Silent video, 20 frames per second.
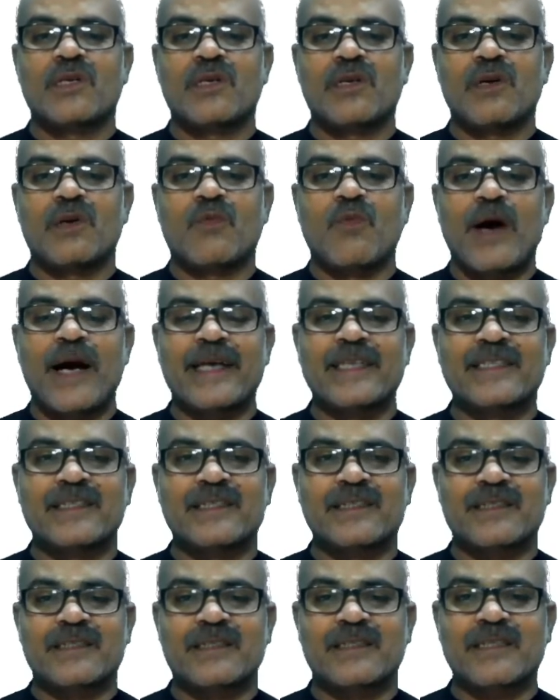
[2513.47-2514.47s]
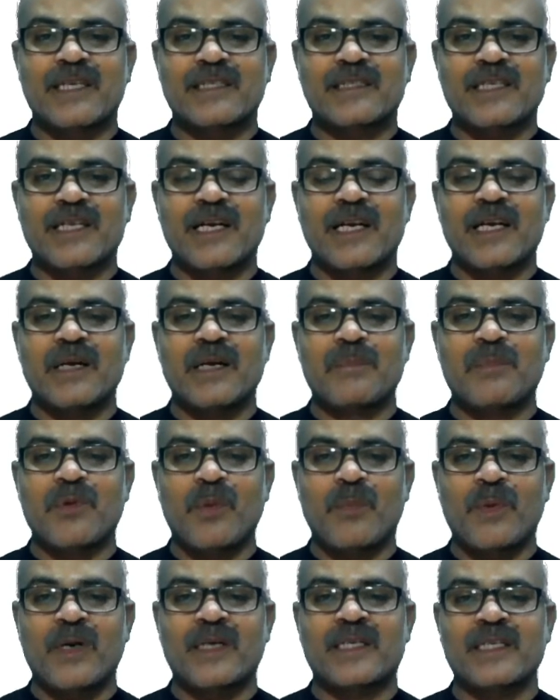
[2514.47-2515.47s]
why such a
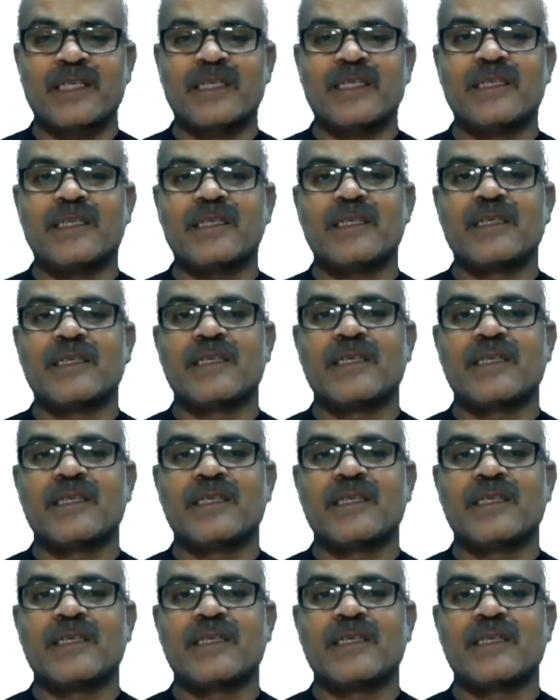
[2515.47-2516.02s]
property